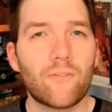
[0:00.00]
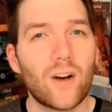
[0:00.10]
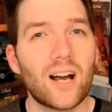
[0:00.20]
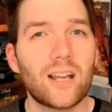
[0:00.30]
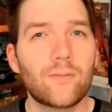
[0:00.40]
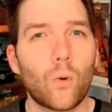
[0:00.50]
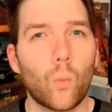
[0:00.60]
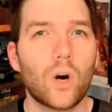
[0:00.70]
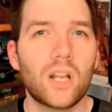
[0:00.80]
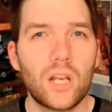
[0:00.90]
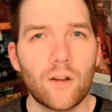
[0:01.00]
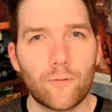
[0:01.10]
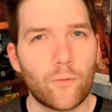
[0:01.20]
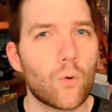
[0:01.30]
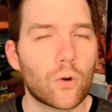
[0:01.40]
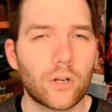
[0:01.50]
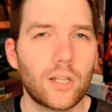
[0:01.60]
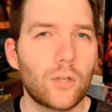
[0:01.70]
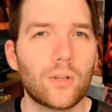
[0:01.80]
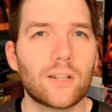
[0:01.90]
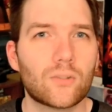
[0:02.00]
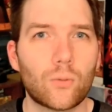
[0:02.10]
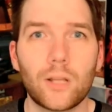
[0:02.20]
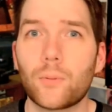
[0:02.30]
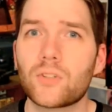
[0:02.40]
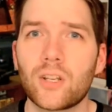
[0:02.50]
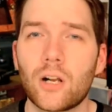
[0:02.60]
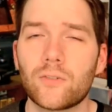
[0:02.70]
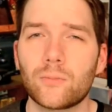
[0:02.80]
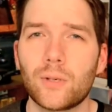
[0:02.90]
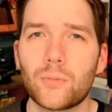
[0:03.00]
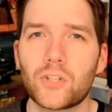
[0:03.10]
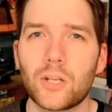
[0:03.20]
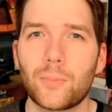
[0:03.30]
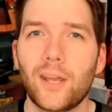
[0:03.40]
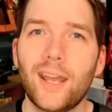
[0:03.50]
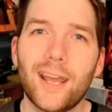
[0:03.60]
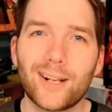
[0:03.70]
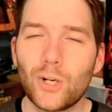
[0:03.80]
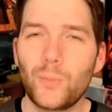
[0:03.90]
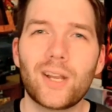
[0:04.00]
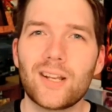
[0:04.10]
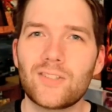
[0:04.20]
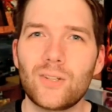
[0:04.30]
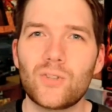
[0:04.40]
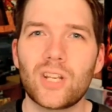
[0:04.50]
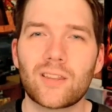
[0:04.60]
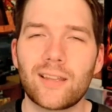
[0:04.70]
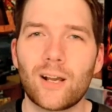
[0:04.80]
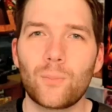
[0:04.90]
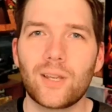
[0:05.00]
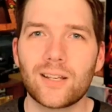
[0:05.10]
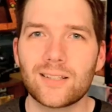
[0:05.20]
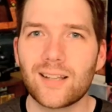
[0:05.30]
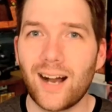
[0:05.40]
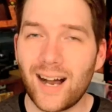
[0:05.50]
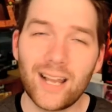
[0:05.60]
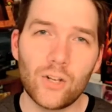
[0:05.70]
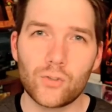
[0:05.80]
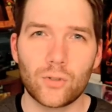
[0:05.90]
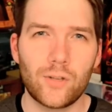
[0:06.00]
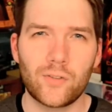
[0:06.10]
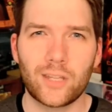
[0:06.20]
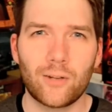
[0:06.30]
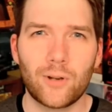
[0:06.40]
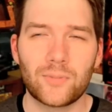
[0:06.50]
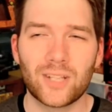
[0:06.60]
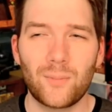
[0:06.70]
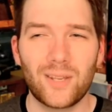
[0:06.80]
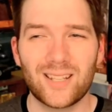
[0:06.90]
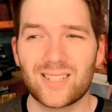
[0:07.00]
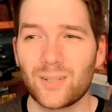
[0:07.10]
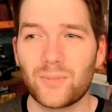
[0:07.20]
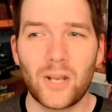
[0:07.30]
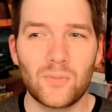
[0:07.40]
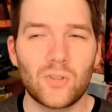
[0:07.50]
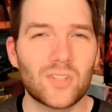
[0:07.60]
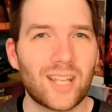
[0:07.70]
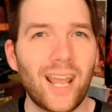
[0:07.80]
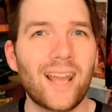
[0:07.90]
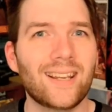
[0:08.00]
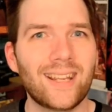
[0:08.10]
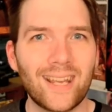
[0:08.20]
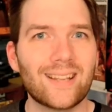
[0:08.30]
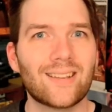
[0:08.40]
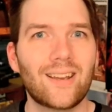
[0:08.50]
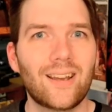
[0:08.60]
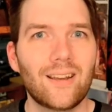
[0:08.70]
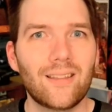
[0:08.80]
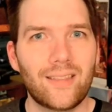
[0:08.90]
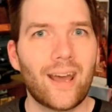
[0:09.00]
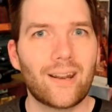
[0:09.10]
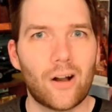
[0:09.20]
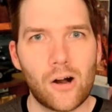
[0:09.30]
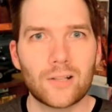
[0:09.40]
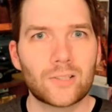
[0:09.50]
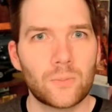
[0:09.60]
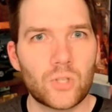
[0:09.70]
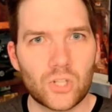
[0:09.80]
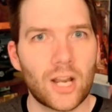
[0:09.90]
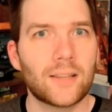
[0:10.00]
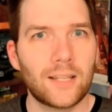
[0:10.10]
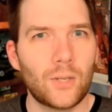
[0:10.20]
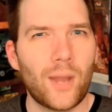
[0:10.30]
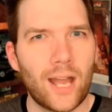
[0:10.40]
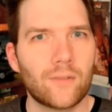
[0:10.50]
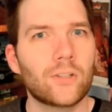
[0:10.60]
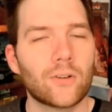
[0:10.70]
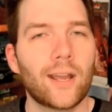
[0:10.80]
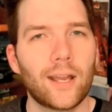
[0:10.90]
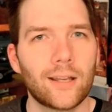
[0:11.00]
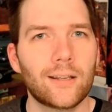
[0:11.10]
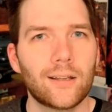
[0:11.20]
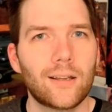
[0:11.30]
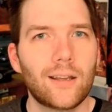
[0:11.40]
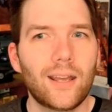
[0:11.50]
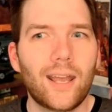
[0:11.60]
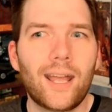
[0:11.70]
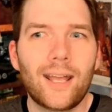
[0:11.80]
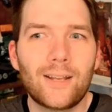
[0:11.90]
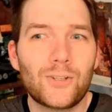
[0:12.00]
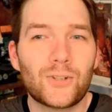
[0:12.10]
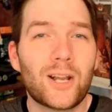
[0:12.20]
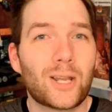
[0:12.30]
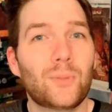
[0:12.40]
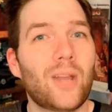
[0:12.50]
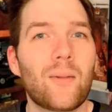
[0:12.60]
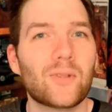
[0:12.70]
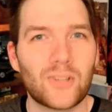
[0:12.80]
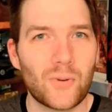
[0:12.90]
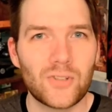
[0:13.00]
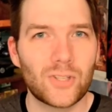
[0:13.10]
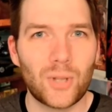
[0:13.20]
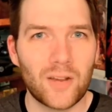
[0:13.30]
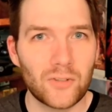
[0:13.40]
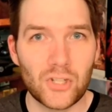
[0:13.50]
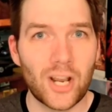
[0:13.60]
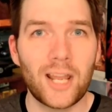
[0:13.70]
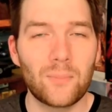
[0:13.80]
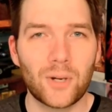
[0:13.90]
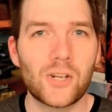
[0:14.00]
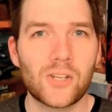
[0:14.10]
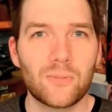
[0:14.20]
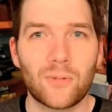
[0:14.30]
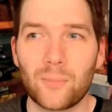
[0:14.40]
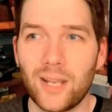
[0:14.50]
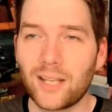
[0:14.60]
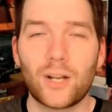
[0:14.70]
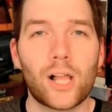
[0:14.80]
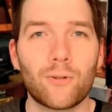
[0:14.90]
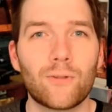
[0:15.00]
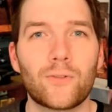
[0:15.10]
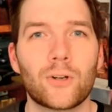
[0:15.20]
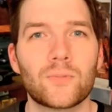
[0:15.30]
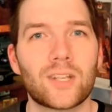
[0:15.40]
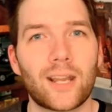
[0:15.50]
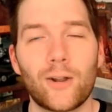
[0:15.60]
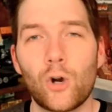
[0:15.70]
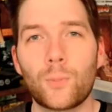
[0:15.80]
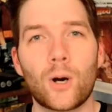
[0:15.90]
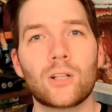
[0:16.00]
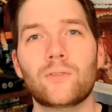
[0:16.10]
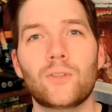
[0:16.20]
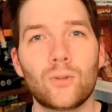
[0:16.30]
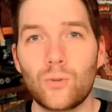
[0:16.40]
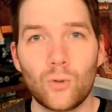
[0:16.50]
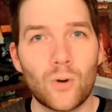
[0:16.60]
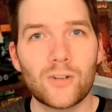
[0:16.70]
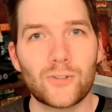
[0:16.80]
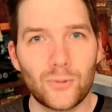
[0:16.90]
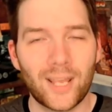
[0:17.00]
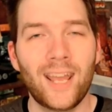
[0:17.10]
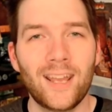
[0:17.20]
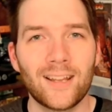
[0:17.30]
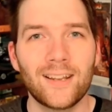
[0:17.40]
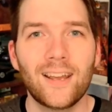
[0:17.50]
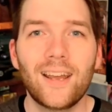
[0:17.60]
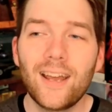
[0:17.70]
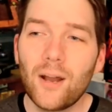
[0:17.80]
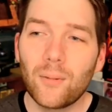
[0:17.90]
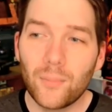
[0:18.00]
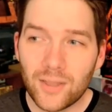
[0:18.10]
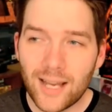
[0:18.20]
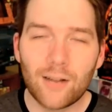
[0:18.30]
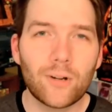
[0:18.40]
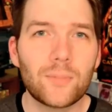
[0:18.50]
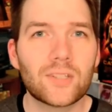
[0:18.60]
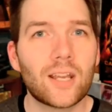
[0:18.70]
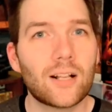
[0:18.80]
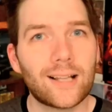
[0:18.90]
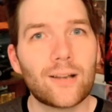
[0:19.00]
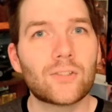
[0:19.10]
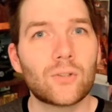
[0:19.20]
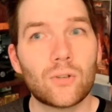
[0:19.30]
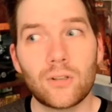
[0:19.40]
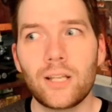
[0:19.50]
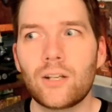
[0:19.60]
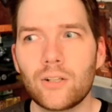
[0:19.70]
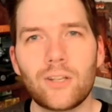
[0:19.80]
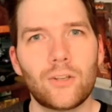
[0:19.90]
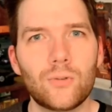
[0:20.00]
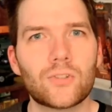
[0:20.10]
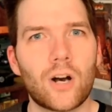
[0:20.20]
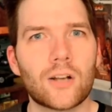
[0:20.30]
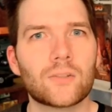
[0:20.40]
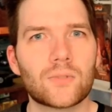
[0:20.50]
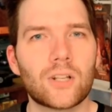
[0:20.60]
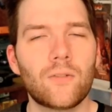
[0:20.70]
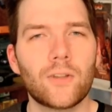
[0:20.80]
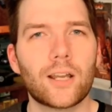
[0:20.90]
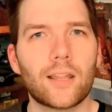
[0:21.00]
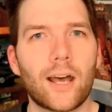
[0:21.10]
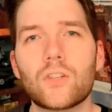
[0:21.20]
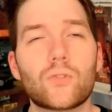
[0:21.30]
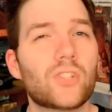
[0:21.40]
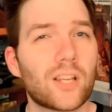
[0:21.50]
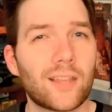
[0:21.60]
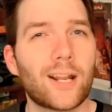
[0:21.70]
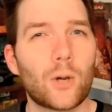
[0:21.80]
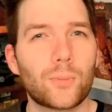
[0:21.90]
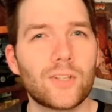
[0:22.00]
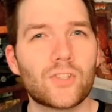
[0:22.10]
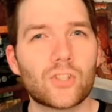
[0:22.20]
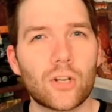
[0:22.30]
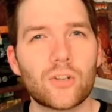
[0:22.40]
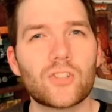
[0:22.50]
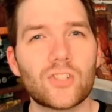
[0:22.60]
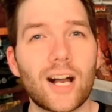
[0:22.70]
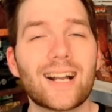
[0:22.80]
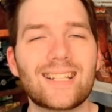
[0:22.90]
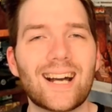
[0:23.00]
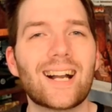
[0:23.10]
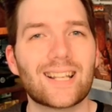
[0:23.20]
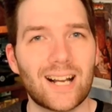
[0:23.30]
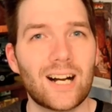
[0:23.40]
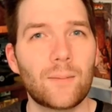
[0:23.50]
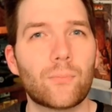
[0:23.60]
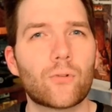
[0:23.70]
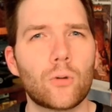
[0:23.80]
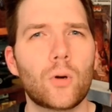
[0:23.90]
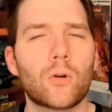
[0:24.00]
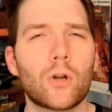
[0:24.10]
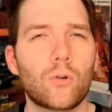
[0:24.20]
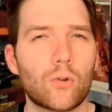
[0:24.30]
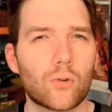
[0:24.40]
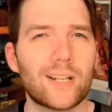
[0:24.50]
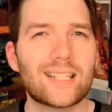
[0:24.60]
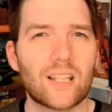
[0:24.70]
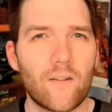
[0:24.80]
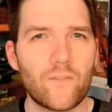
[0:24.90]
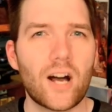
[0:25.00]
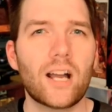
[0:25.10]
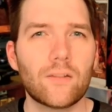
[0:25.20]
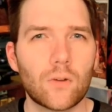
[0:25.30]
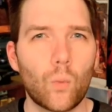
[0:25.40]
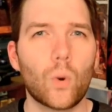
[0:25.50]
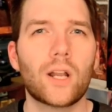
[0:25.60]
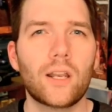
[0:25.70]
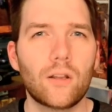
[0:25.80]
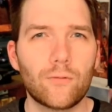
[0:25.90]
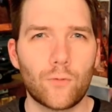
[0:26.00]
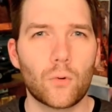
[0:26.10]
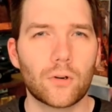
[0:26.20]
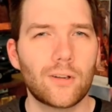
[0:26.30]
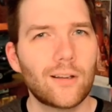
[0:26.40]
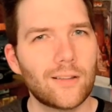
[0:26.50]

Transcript: 514. You can get 20% off your membership. And I hope you guys do check that out because I enjoy using that website because sometimes you just can't get that awesome shot that you have in your head. And you're not going to be able to until you have a giant budget and are making Hollywood films like I hope all of you who want to can but that website allows you to legally use awesome stuff like that. So check that out, please. Shutterstock.com, promo code Chris514.